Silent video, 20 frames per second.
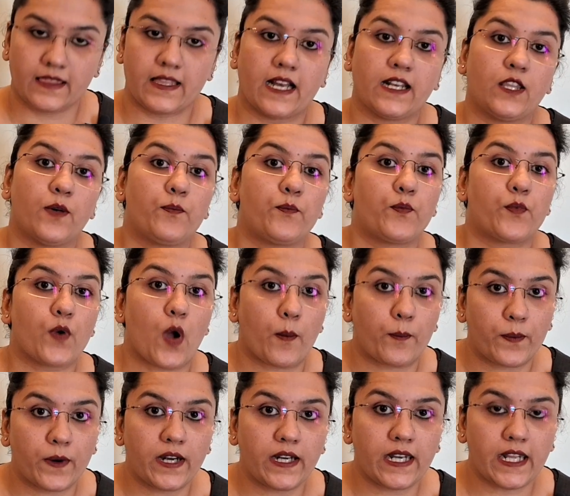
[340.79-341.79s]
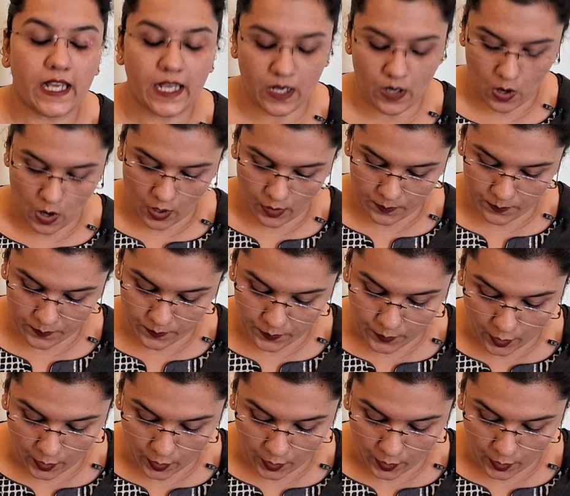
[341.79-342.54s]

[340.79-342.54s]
that the property or